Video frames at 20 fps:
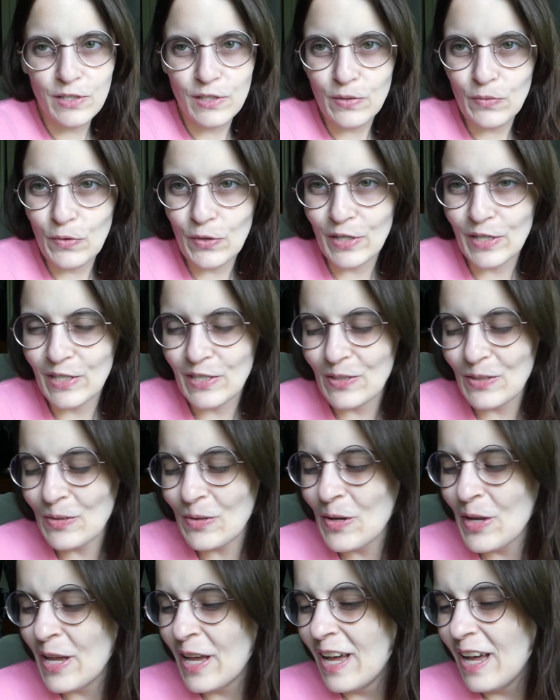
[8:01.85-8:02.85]
I wanted
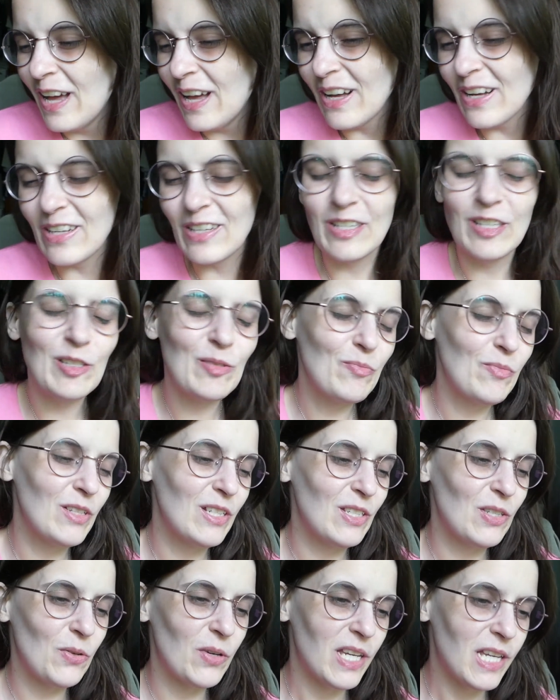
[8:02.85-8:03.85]
to.
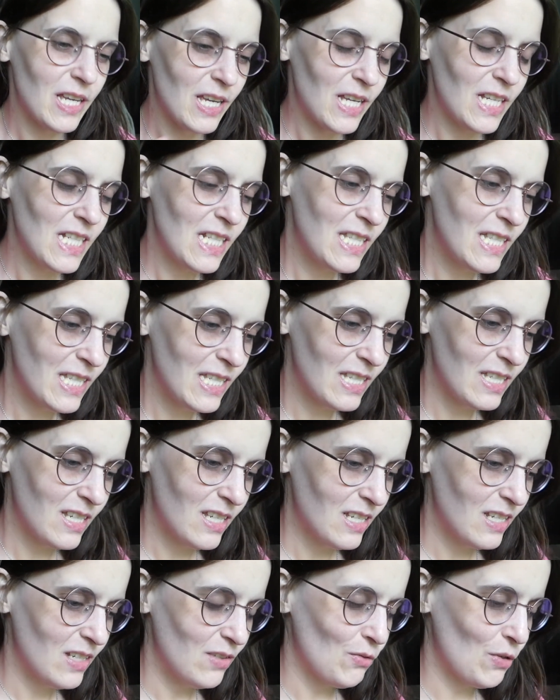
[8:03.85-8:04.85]
So I ate,
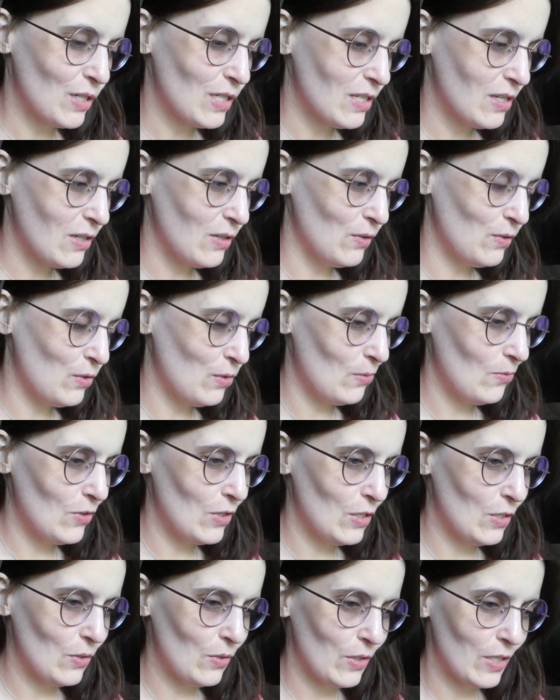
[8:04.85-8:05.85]
watched a YouTube
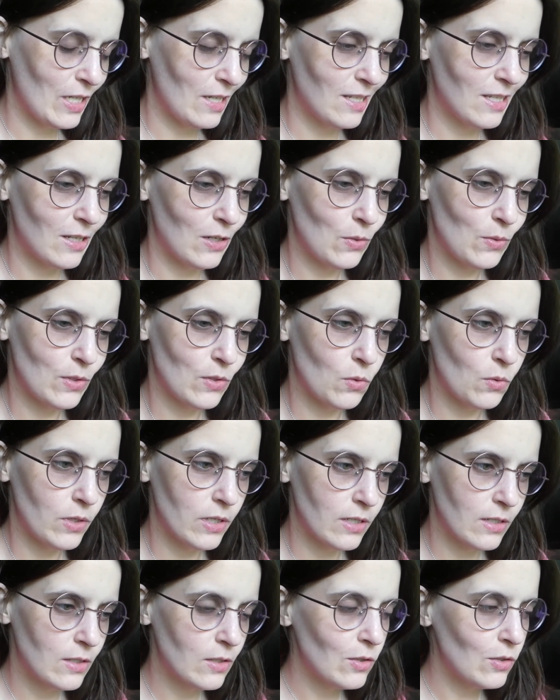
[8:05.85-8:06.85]
video, like I said I was
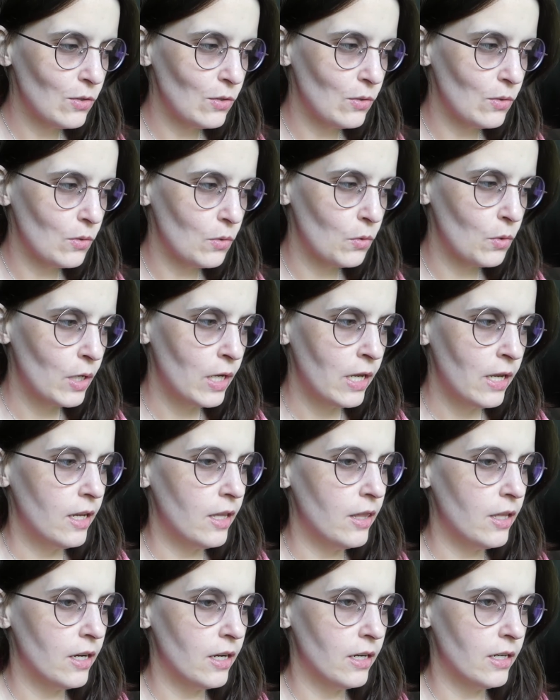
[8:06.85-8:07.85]
going to,
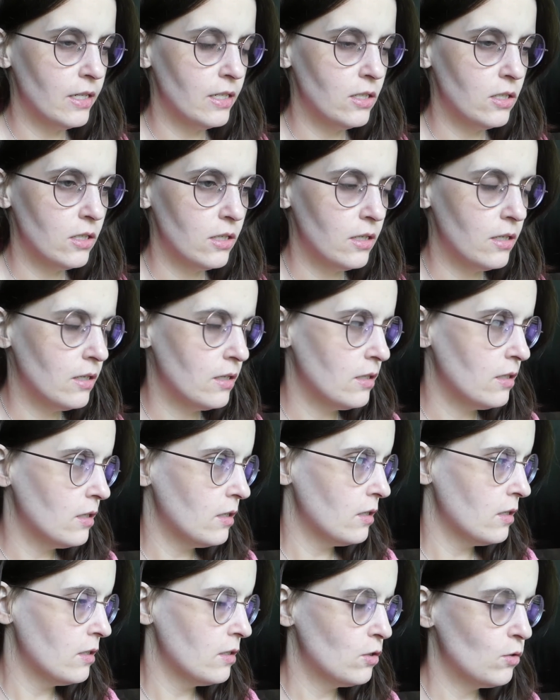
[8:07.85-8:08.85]
and then I did
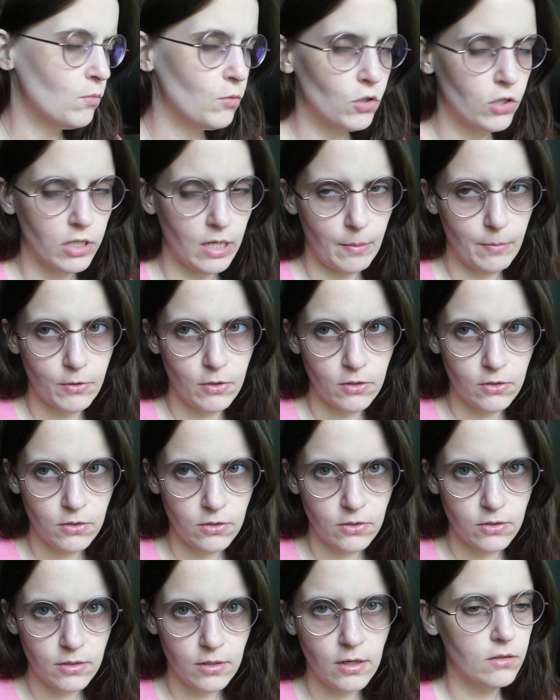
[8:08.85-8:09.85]
2 more
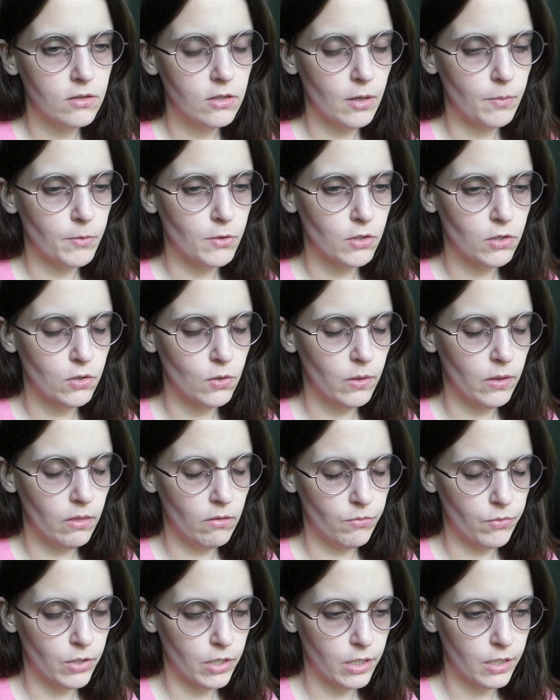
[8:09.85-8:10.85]
chapters, chapters 2 and
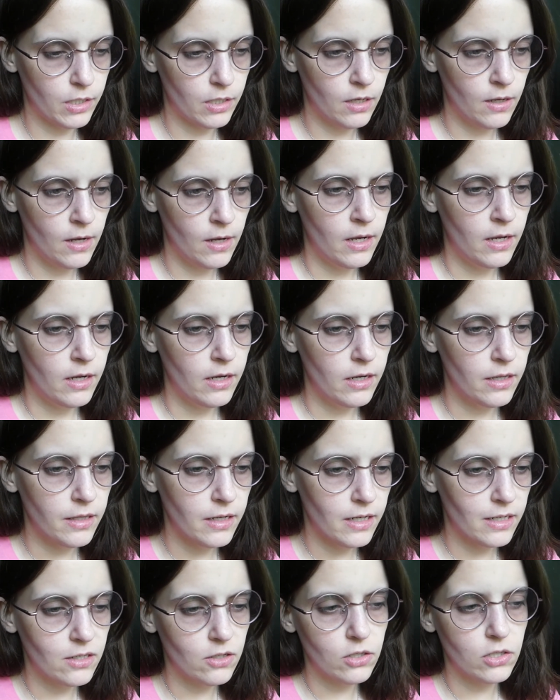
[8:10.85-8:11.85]
3, and then
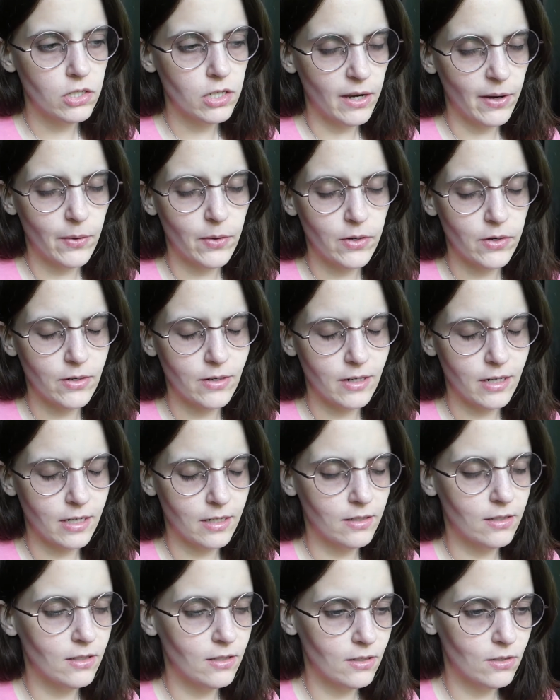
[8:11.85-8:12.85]
I took a shower and I
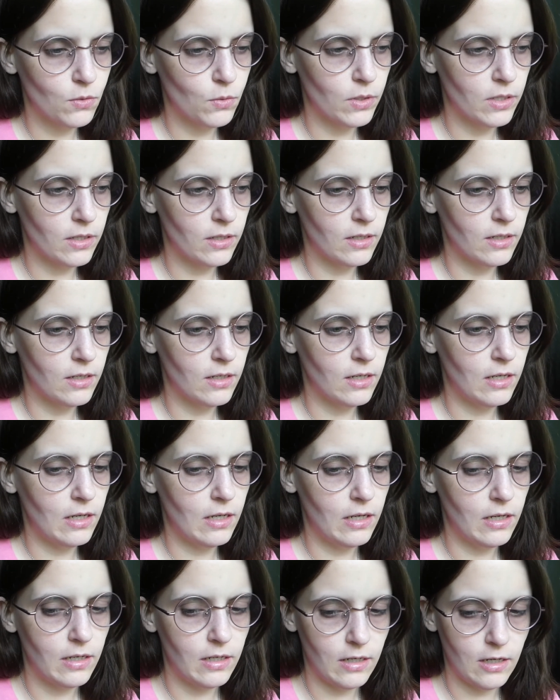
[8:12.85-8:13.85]
cleaned the toilet,
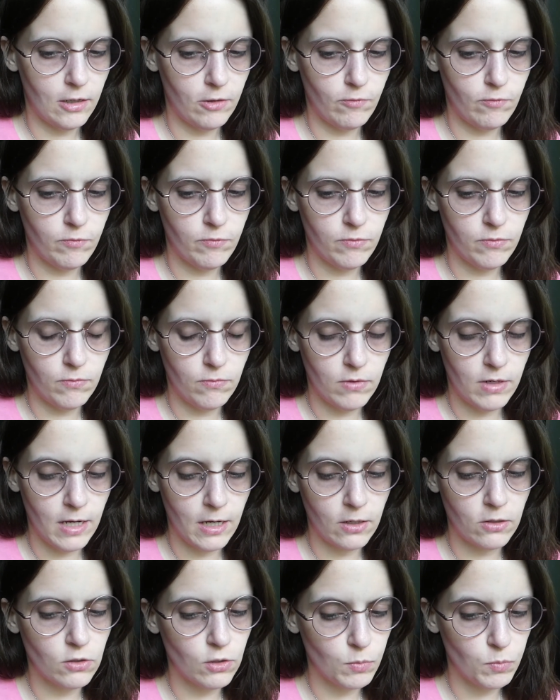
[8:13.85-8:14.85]
and I've
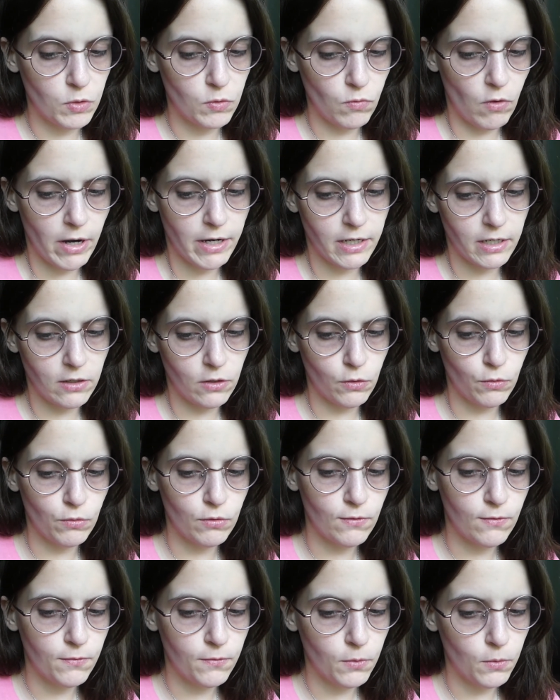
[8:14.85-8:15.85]
now just been writing
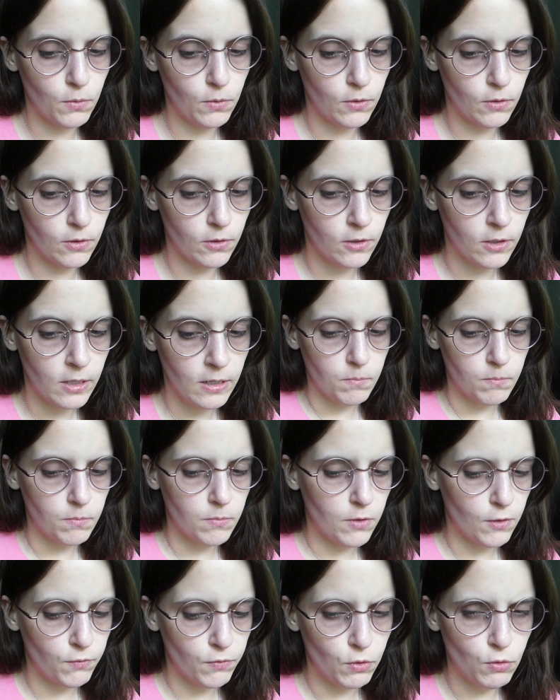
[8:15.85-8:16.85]
notes for
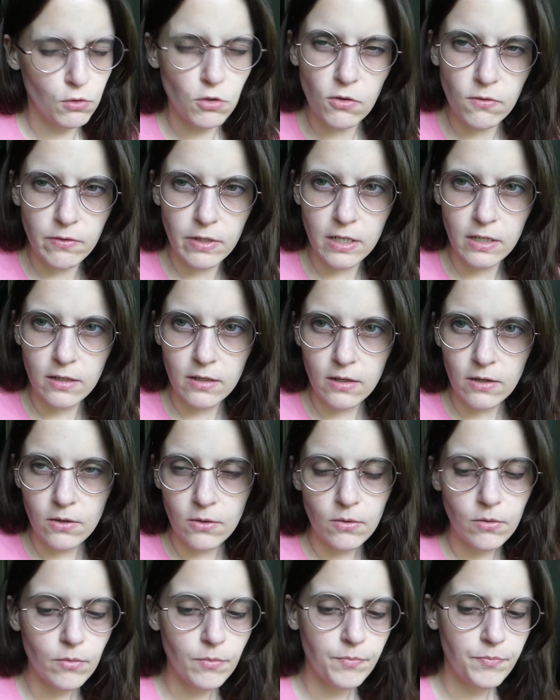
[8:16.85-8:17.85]
a future
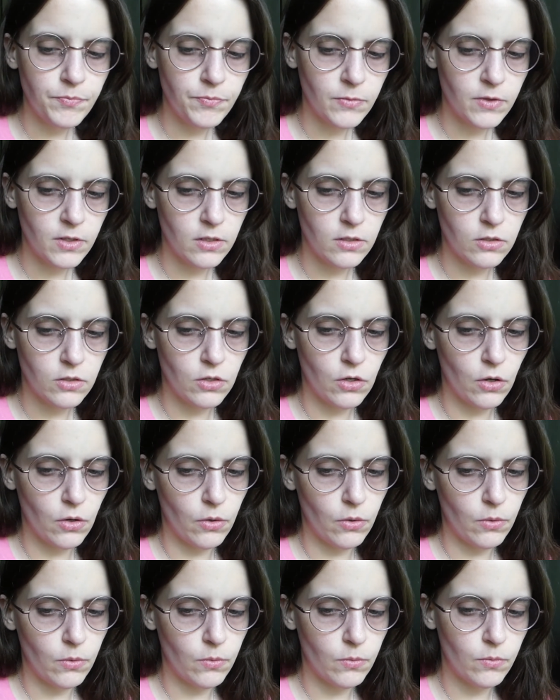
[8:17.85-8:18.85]
video.
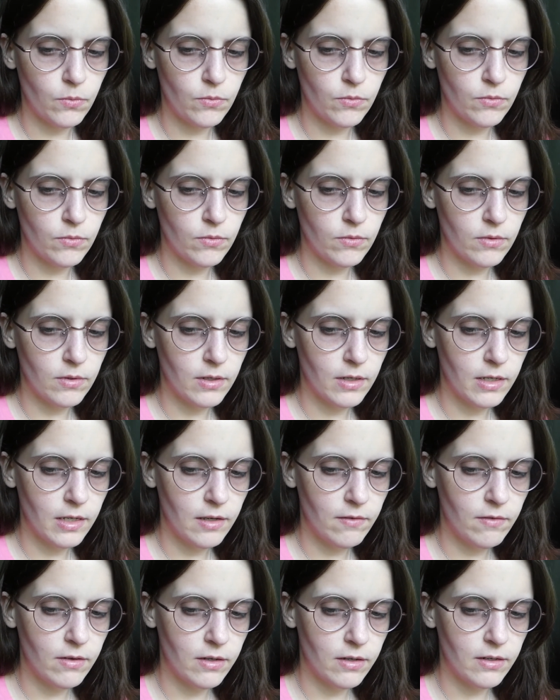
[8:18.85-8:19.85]
So I
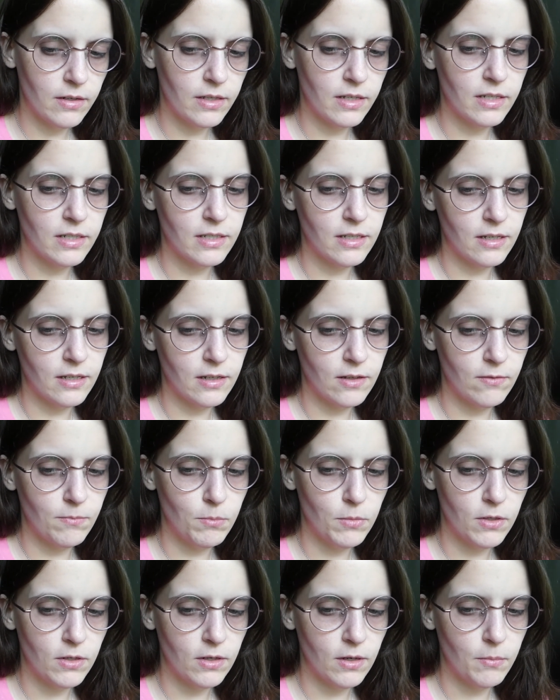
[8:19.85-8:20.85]
haven't, like I
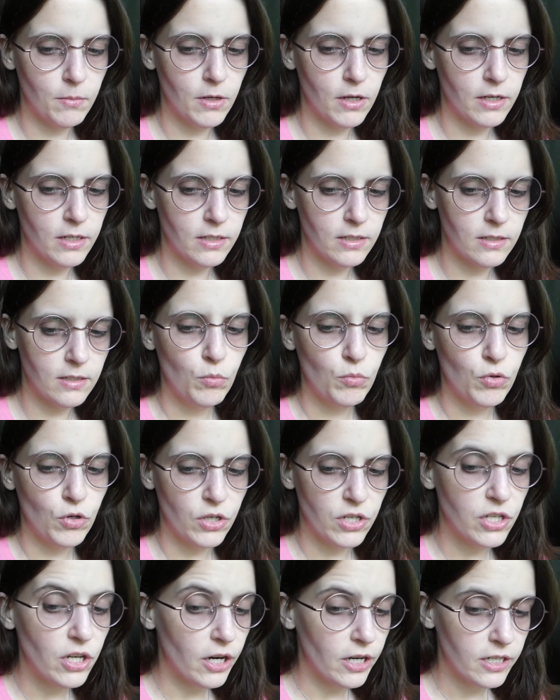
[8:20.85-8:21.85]
said, I'm not as
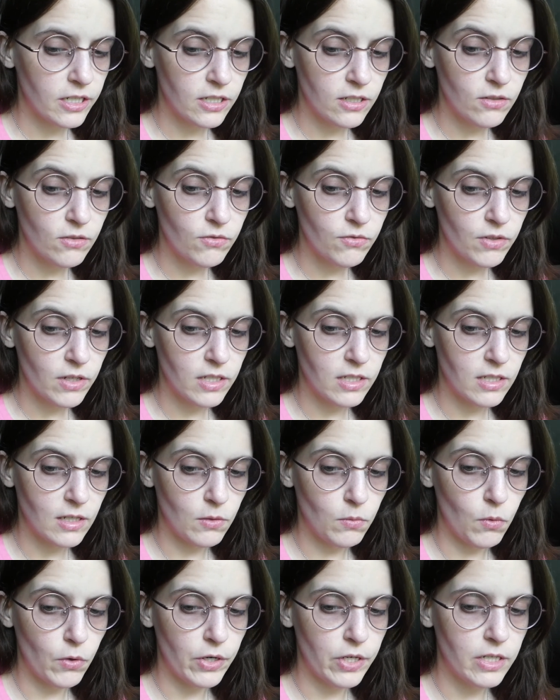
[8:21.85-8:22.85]
productive as I
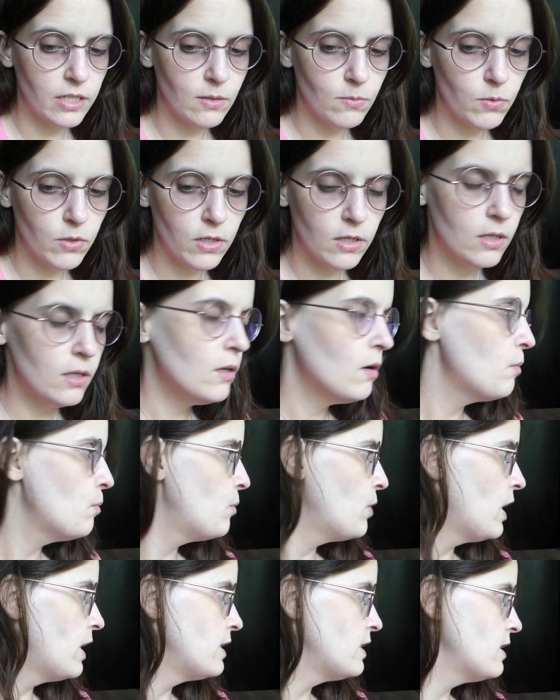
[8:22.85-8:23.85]
want it to be,
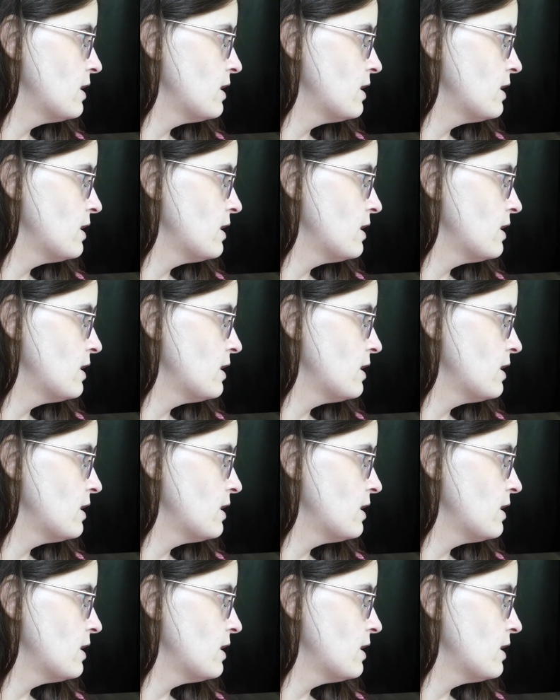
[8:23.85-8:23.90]
but